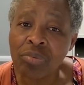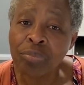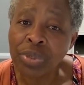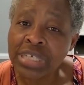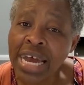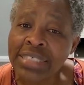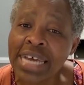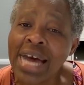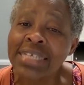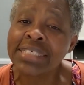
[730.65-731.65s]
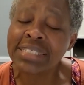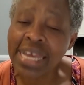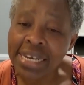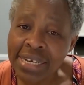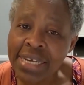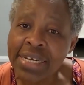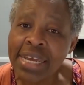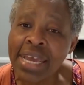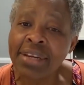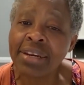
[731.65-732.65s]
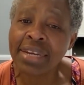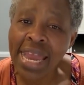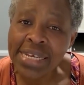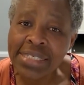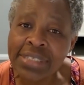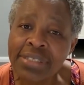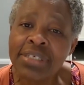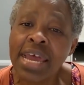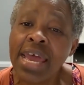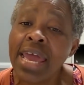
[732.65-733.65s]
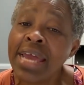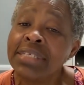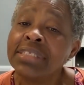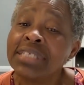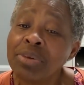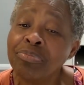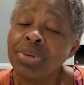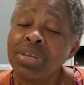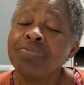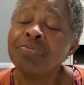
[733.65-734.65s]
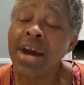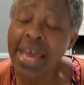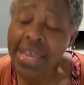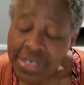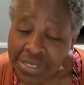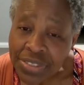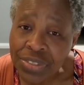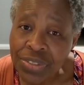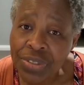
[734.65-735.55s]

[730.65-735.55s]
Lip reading: but as ascended, enlightened exemplifiers